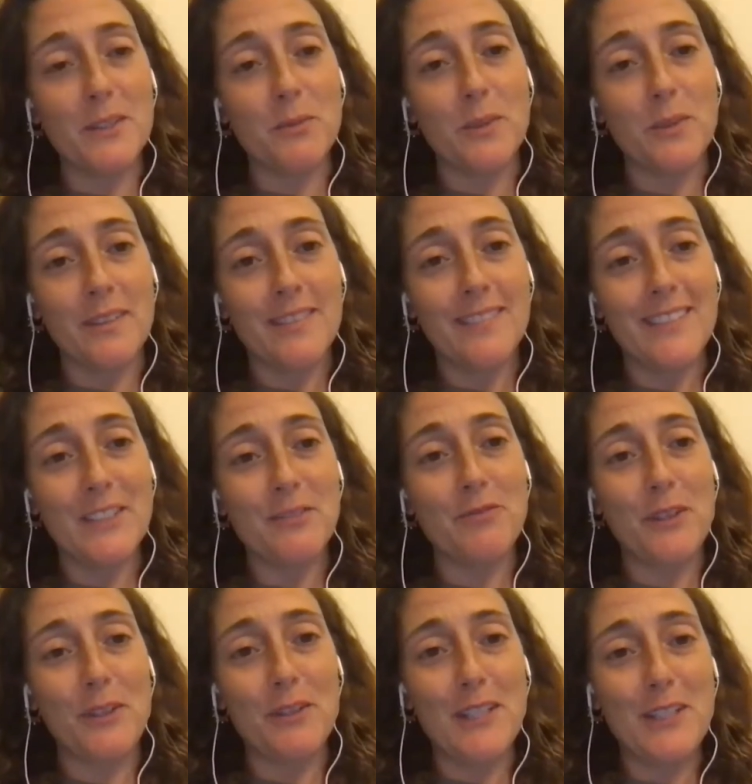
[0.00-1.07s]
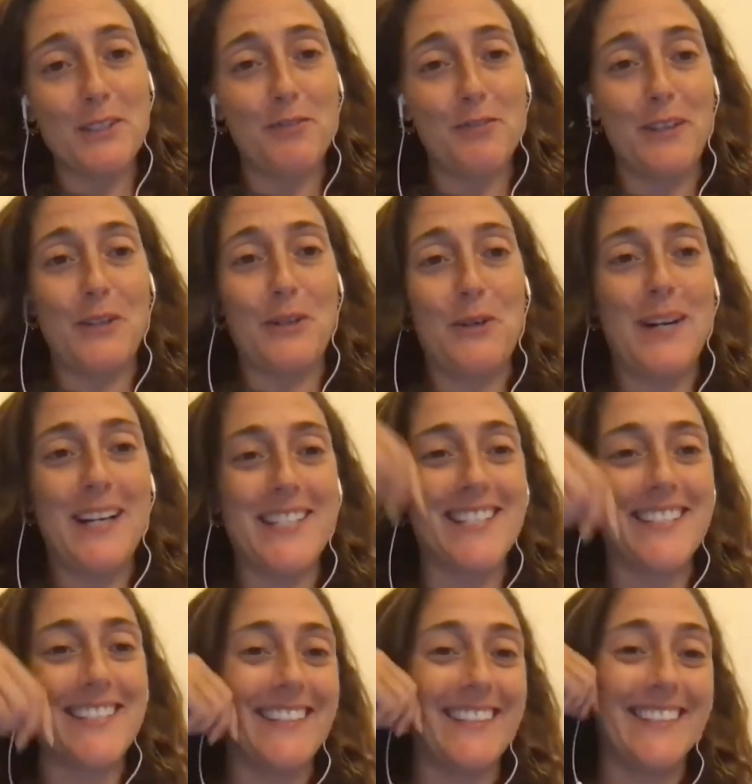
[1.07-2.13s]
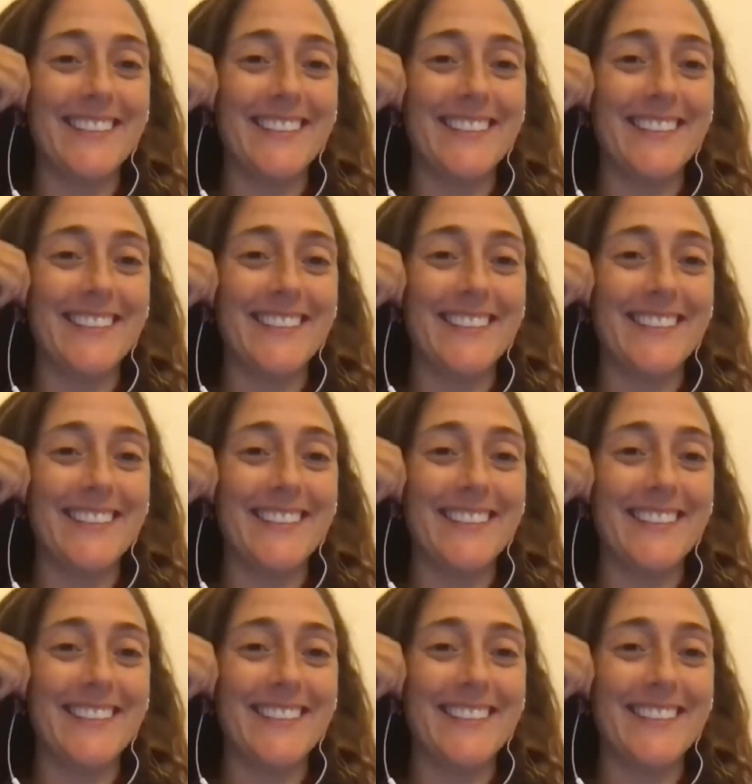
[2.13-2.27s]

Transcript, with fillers: one, this fun, this fun question.